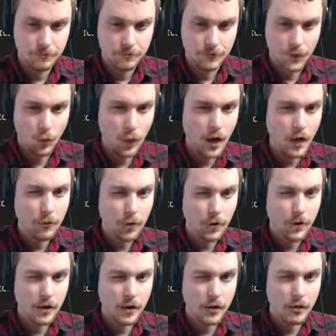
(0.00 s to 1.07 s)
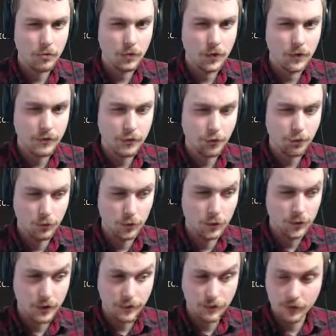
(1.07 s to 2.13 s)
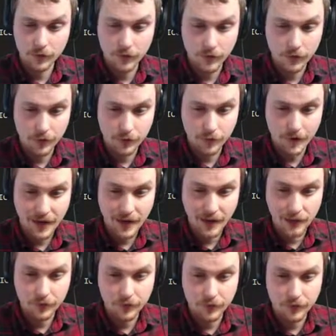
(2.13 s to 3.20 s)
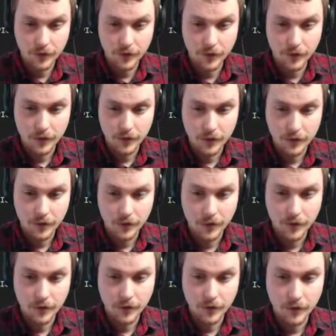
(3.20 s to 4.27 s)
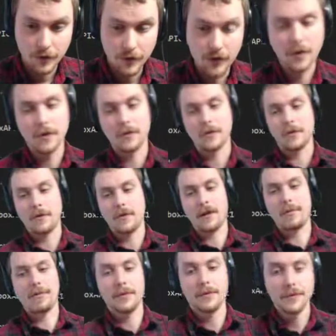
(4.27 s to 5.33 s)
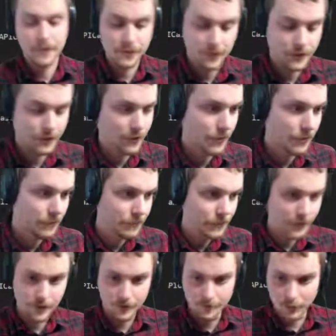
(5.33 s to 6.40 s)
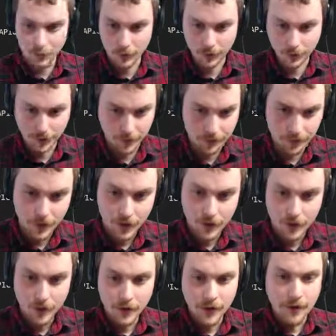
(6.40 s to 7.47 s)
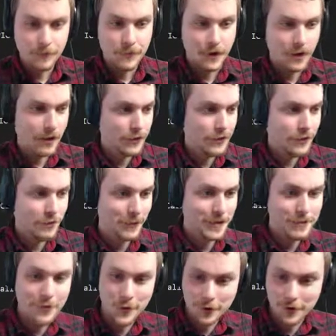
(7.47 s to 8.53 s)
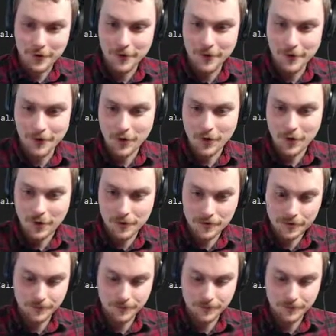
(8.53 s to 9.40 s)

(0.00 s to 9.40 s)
and the way I wrote it, it'll list the root if it's nothing's passed. Oh, crap. Okay, uh, hold on a second. Uh, since my invoke call